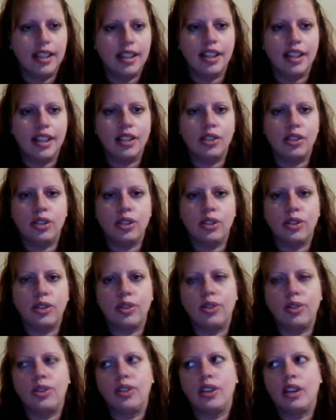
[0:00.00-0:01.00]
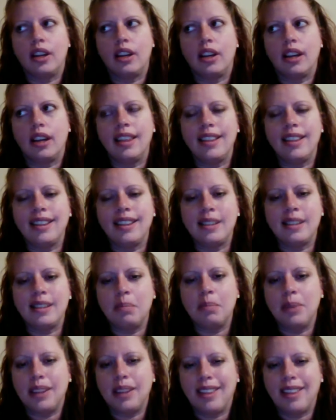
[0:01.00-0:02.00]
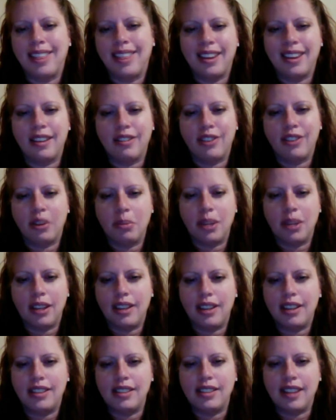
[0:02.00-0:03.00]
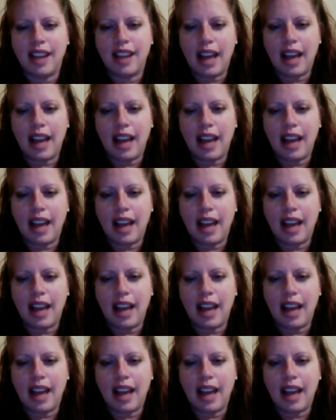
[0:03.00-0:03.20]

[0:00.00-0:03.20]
And so I think that's a big thing for me is the